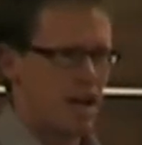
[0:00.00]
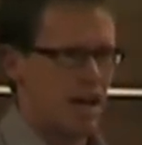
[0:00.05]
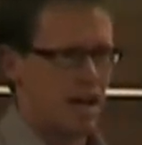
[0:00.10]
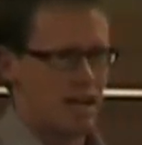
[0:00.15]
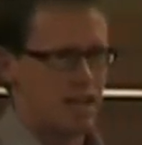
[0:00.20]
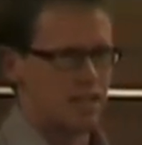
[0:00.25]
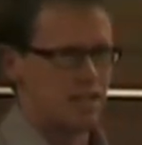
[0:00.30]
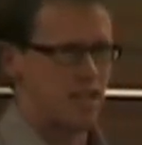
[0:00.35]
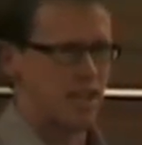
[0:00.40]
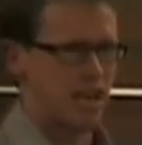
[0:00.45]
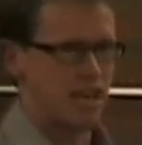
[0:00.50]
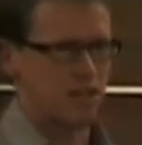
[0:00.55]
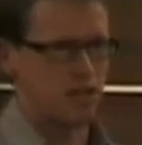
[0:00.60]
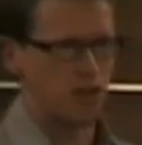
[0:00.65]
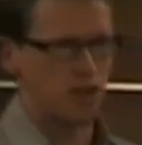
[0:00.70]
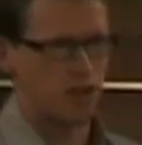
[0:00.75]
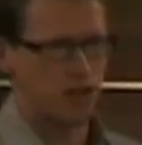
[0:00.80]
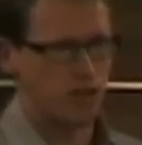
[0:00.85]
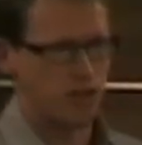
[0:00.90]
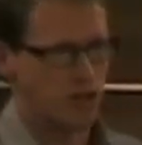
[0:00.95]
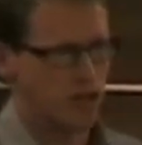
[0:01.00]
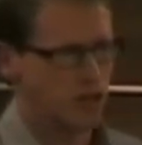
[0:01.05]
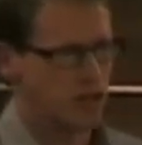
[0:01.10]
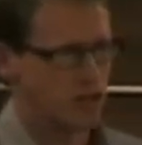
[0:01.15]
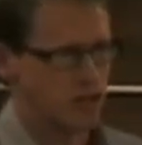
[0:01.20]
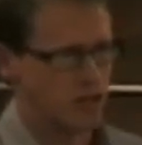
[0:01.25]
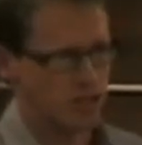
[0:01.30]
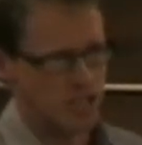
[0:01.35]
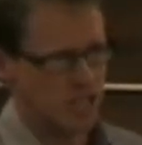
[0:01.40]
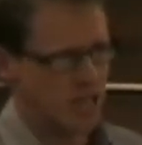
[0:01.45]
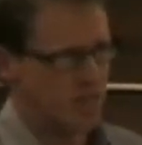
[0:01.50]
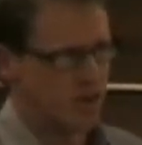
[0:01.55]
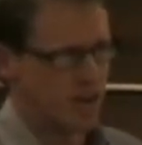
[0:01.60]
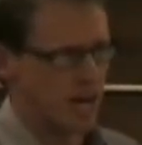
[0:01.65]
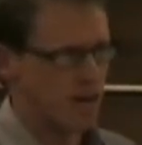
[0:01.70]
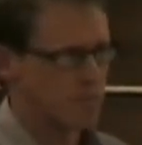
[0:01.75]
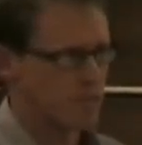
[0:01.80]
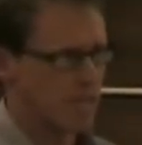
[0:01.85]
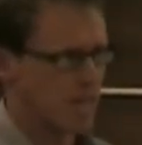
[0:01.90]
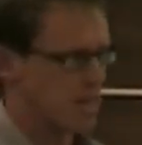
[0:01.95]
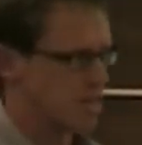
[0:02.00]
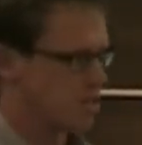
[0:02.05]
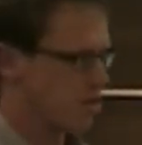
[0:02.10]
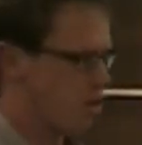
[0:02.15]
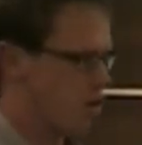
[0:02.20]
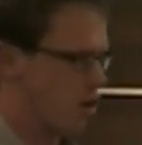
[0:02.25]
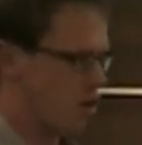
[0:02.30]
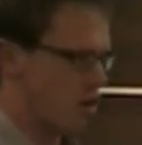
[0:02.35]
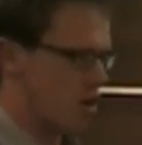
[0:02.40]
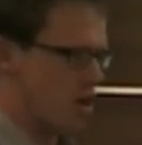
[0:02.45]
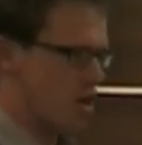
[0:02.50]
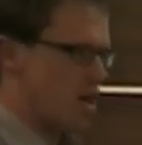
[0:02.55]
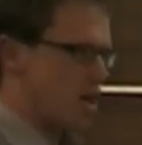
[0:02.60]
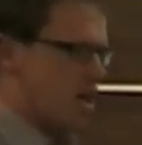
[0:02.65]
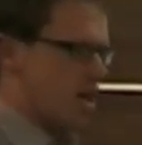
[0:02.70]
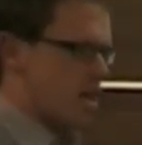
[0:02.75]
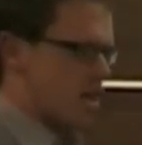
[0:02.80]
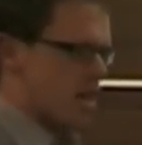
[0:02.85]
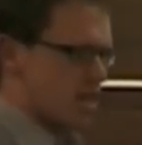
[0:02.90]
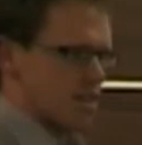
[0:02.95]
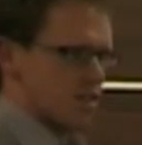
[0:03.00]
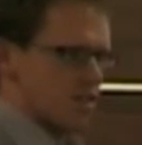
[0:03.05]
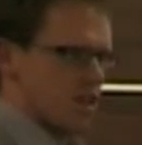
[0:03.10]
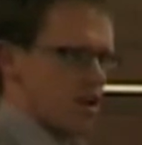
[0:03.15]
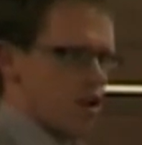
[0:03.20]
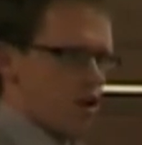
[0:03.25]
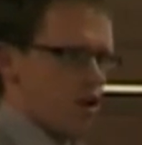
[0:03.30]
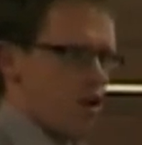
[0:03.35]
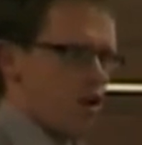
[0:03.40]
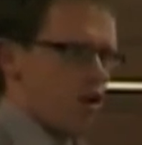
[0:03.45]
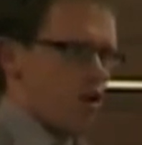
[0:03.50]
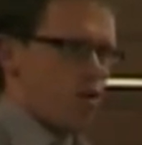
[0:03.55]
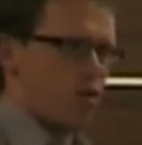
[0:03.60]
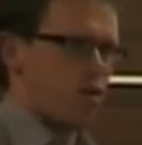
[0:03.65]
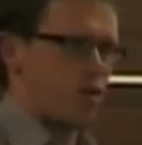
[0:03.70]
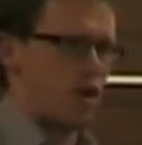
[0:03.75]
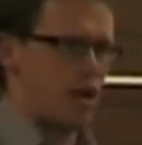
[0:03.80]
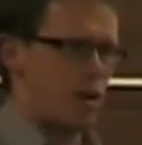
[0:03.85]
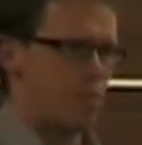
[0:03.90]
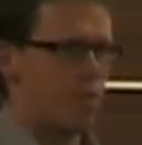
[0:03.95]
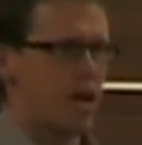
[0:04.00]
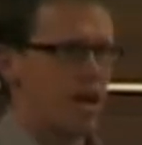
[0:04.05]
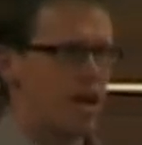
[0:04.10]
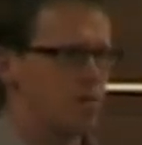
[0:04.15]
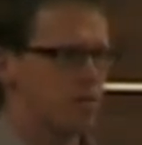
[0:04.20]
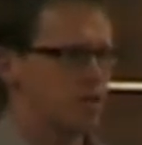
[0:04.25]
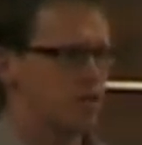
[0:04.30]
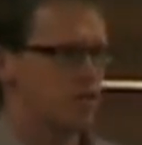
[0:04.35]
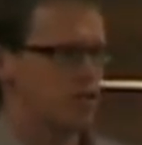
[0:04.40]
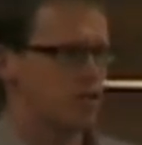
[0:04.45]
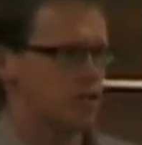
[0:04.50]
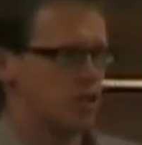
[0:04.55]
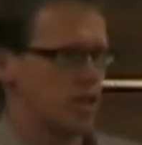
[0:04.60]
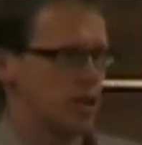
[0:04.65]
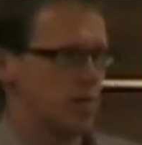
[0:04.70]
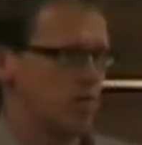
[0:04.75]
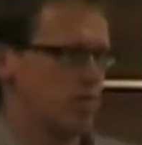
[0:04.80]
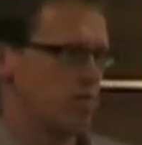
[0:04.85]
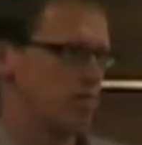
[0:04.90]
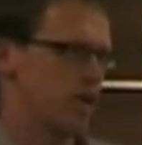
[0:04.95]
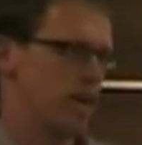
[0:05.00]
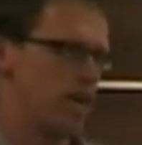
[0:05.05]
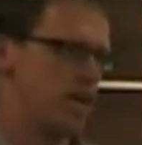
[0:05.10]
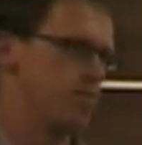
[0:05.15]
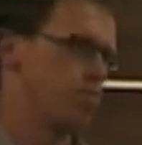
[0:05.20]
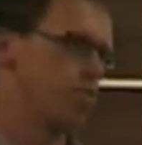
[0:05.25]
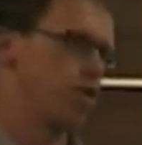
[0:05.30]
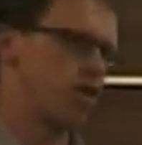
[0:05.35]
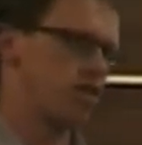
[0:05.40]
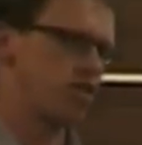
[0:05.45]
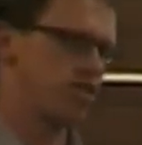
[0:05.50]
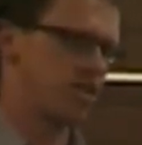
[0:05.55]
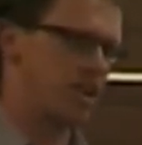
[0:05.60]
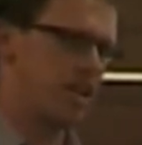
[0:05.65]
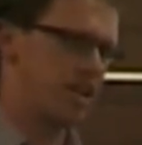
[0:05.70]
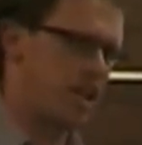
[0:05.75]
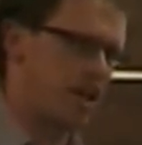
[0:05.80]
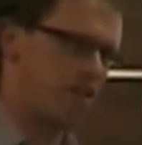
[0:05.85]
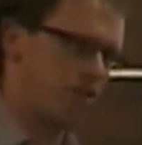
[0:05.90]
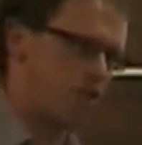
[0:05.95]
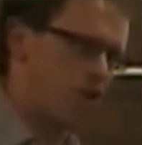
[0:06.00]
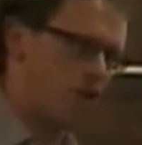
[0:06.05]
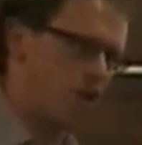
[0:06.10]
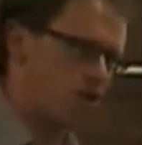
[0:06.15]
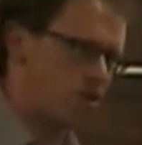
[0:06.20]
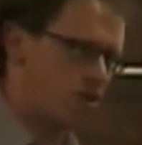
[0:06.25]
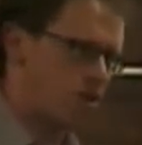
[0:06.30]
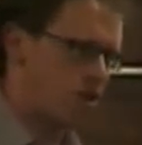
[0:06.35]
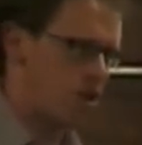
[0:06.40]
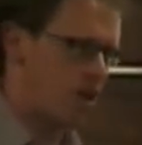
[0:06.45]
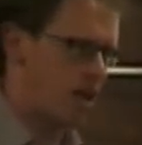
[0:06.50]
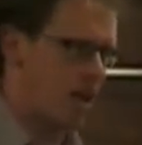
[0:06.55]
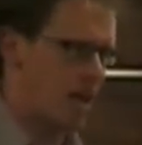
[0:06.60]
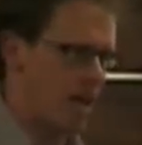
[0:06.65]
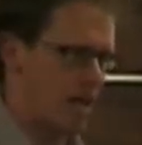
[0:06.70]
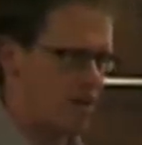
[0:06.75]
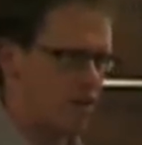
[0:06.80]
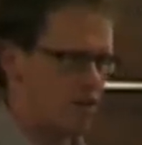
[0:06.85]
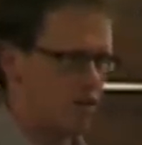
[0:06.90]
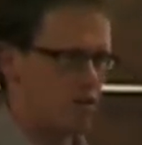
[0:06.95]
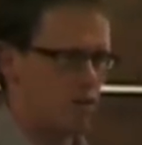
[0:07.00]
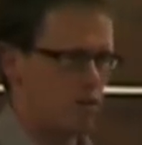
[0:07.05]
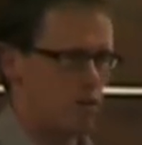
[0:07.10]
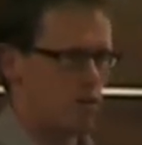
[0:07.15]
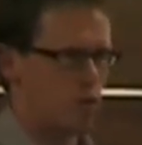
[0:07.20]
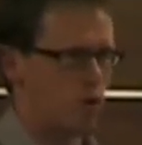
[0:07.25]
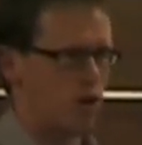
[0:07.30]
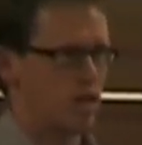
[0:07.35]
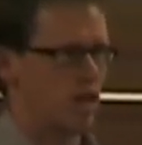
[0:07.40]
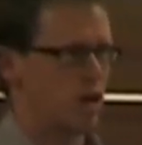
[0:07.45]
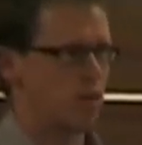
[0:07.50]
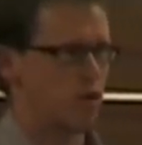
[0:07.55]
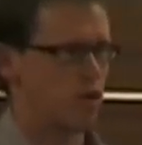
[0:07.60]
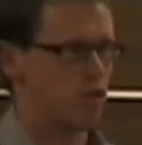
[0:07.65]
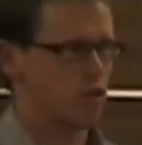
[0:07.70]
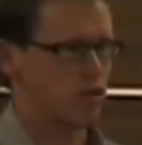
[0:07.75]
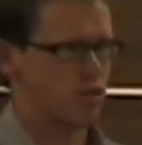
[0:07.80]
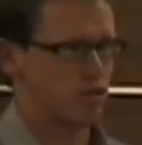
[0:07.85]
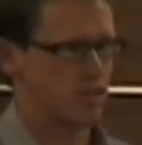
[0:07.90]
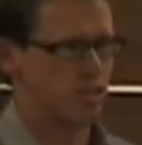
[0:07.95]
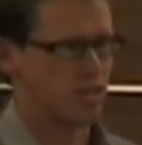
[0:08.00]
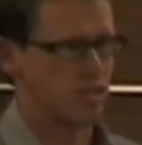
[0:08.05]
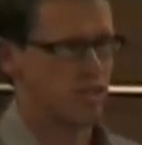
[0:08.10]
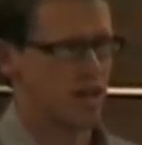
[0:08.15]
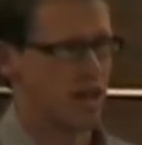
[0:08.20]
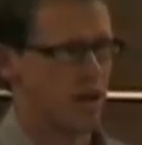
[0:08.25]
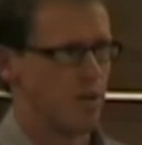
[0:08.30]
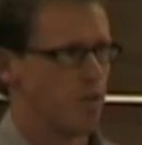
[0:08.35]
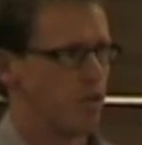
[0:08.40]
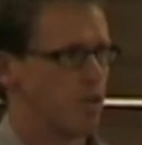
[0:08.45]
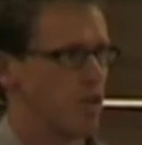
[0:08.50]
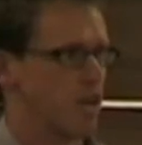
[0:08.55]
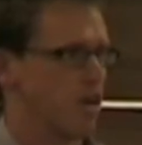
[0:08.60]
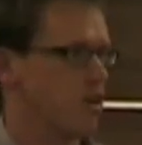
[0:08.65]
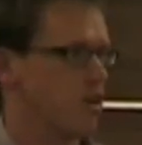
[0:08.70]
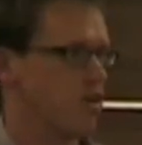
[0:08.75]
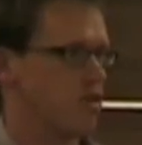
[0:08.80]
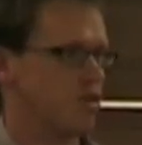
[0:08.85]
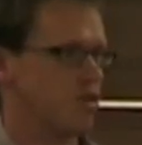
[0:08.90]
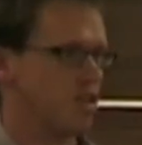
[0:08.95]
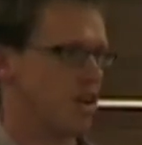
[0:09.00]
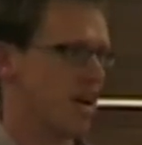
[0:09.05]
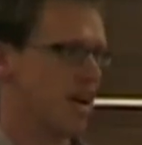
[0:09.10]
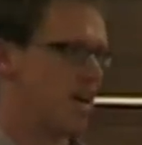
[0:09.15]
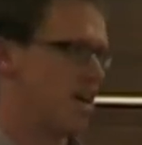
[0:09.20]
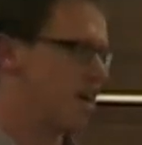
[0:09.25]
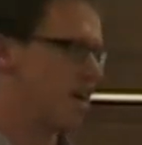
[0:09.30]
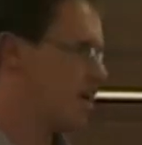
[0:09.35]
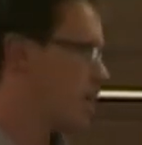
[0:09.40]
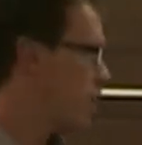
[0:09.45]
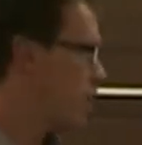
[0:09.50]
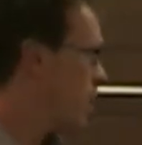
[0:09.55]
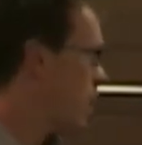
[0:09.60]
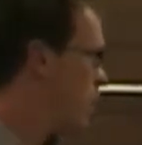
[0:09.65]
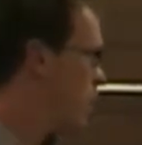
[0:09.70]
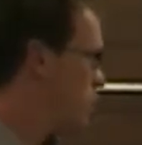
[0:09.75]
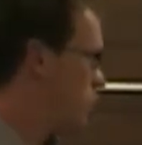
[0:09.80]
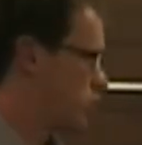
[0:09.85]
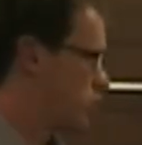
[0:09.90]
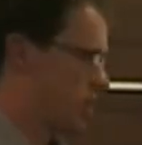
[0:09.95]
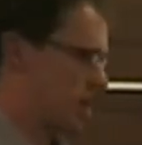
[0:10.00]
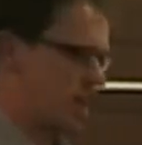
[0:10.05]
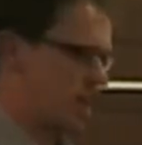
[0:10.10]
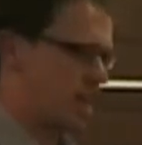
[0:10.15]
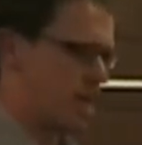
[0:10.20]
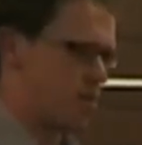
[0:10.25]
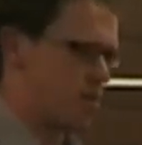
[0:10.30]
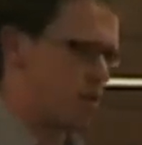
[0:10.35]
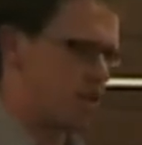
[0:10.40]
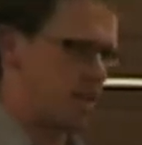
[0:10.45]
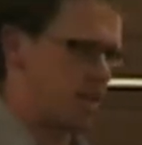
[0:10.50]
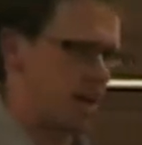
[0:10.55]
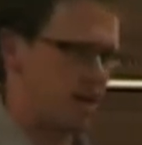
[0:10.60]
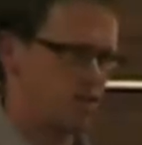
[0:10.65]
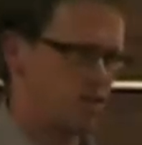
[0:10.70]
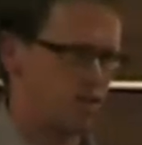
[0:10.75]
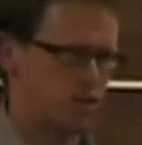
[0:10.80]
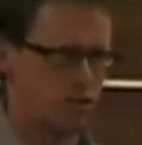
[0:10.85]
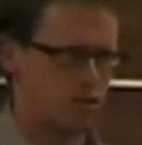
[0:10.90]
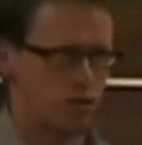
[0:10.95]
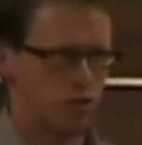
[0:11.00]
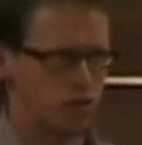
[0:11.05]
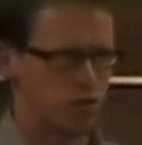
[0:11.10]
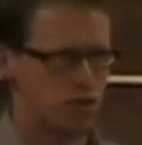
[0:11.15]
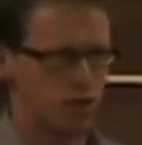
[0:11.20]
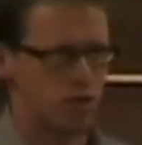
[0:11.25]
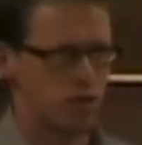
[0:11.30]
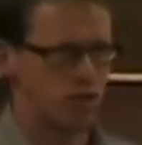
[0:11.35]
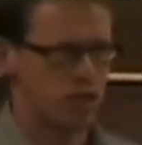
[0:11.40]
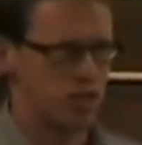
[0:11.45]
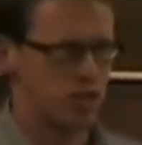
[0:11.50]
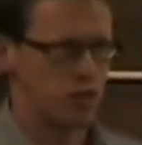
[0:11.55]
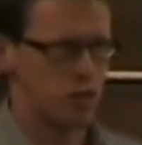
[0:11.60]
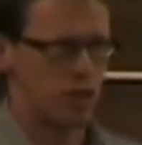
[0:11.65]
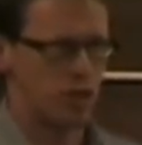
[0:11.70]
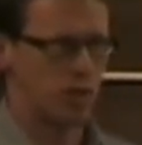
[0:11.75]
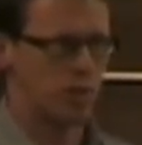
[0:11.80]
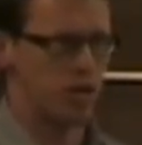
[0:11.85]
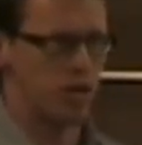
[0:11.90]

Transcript: and it's their turn to just give an update on things that are impediments to them, any blockers that they've got, and what they worked on yesterday and what they're going to do today. We try to keep it down to sort of 15-20